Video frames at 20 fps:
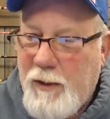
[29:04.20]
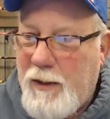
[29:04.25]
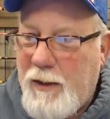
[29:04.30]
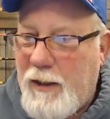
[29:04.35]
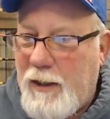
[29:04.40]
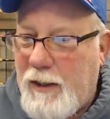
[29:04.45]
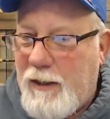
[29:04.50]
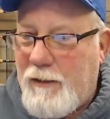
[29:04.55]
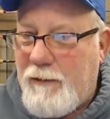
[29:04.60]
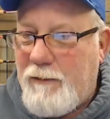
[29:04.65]

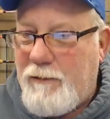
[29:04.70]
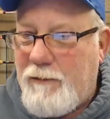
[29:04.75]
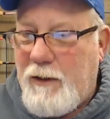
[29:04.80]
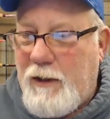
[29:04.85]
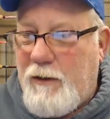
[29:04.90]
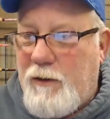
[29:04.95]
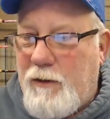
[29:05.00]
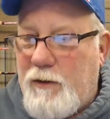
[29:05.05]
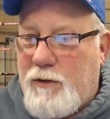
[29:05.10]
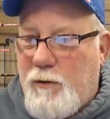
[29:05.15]

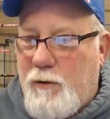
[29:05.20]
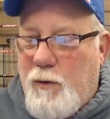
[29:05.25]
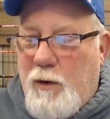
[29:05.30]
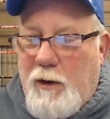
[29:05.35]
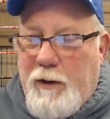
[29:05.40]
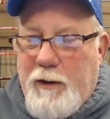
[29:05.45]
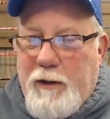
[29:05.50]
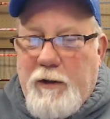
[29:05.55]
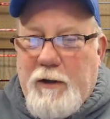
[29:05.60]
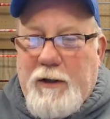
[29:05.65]
Dieter's a
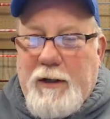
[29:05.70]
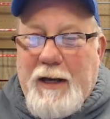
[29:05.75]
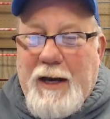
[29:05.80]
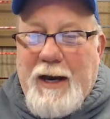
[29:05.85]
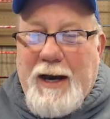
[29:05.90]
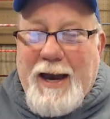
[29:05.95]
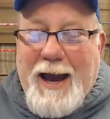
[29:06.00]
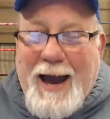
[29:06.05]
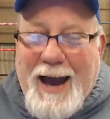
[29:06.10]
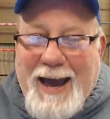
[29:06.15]
really good
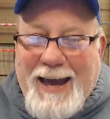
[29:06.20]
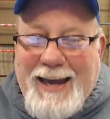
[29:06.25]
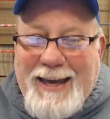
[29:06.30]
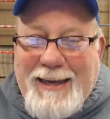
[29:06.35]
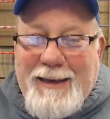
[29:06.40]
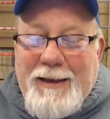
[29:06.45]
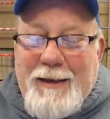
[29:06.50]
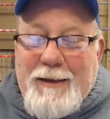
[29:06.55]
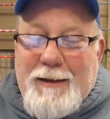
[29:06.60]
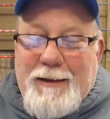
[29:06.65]
guy.
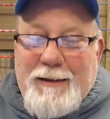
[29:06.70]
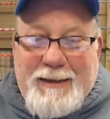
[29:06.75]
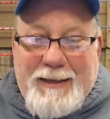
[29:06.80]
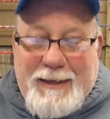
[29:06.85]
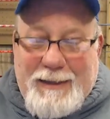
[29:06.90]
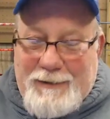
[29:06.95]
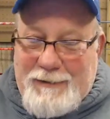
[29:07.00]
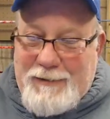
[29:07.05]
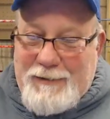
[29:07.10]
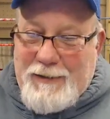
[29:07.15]

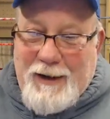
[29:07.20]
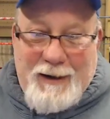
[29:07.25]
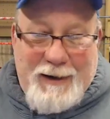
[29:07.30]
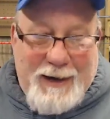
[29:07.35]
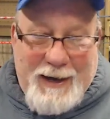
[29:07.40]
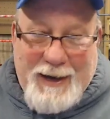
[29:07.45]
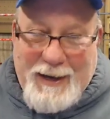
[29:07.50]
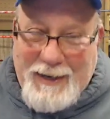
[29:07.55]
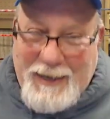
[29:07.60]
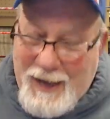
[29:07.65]
Doc,
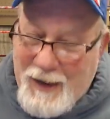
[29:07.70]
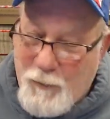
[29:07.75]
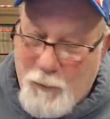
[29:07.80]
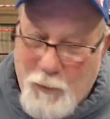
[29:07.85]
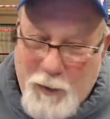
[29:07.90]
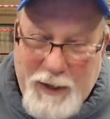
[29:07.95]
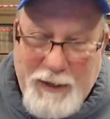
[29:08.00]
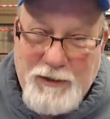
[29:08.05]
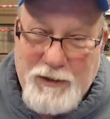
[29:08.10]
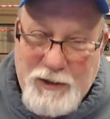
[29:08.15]
I can't
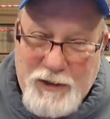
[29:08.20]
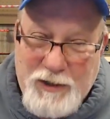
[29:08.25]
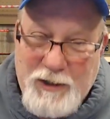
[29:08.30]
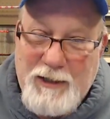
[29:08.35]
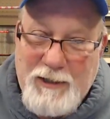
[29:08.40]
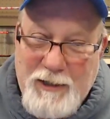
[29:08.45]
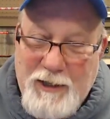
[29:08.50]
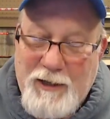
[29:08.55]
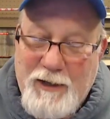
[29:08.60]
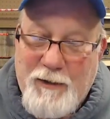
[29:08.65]
wait to
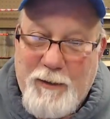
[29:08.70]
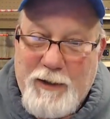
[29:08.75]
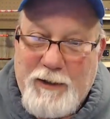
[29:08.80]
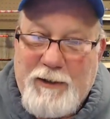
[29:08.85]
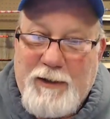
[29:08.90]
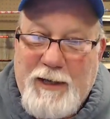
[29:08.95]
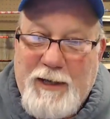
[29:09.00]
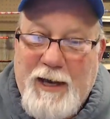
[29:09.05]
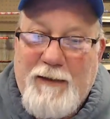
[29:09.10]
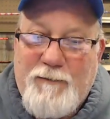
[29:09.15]
see Dieter
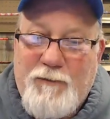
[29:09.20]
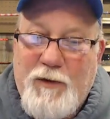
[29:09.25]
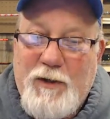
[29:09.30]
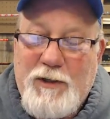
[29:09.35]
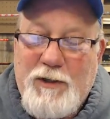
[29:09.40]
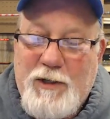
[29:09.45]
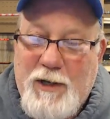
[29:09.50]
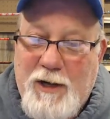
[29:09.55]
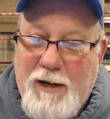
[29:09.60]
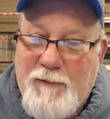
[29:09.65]
at the
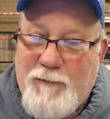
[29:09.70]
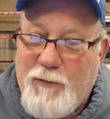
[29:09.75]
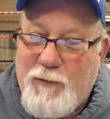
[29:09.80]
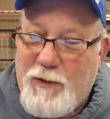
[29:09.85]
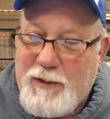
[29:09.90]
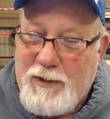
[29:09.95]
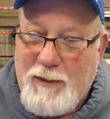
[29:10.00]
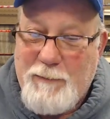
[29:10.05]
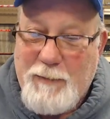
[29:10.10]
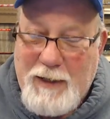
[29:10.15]
Catfish
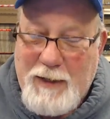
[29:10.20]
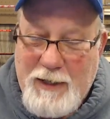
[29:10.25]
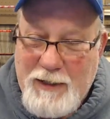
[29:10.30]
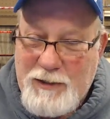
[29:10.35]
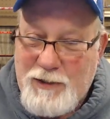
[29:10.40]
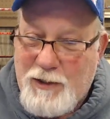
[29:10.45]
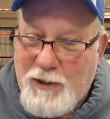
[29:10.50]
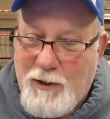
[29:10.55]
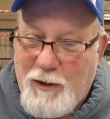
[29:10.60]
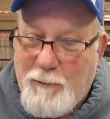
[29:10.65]
Conference.
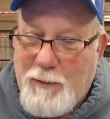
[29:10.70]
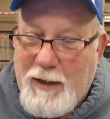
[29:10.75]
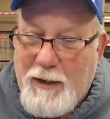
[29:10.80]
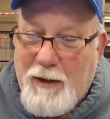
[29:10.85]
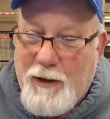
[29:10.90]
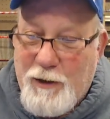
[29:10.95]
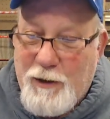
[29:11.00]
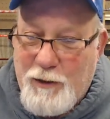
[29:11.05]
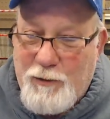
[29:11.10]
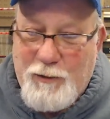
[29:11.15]
It's going to be
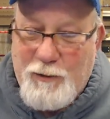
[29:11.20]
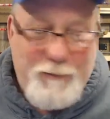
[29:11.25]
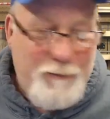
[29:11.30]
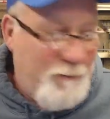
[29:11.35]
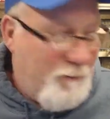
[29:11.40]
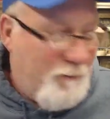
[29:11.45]
a hoot.